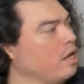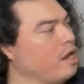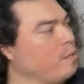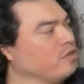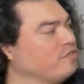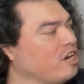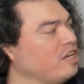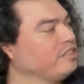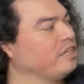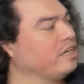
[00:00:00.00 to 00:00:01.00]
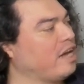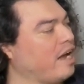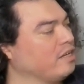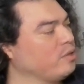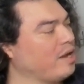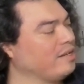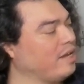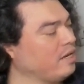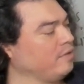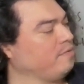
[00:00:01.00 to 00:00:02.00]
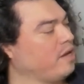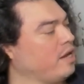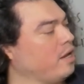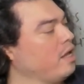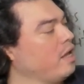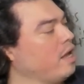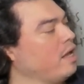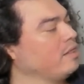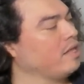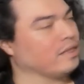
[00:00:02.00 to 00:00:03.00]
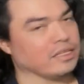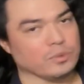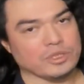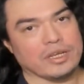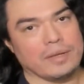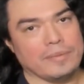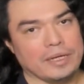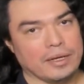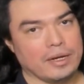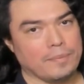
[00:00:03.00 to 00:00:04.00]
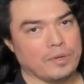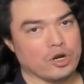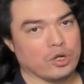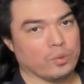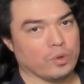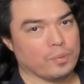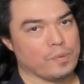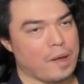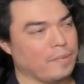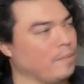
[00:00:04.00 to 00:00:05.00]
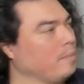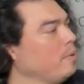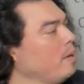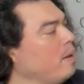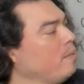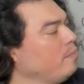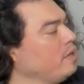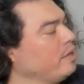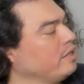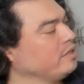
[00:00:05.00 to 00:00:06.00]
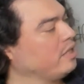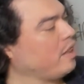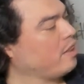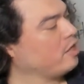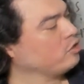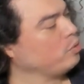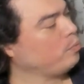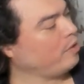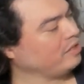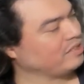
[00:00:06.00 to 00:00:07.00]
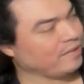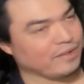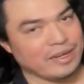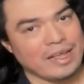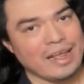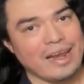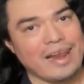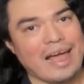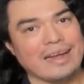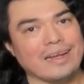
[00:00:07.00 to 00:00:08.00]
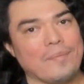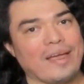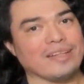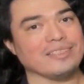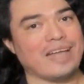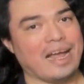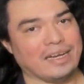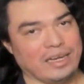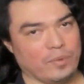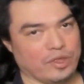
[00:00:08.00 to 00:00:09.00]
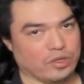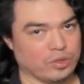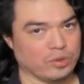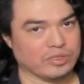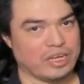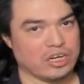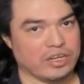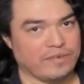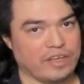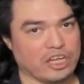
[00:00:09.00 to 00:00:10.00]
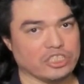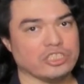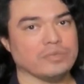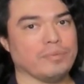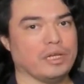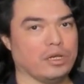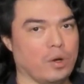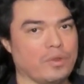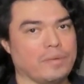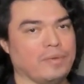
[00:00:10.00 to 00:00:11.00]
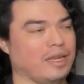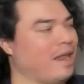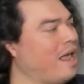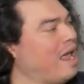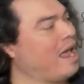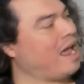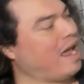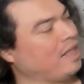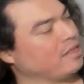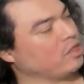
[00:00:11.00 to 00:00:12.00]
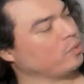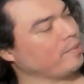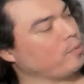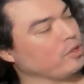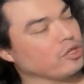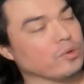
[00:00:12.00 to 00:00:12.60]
it was very easy to to identify that this was going to be an empirical rule problem because the 2.7 lined up exactly with two standard deviations below the mean and the 3.3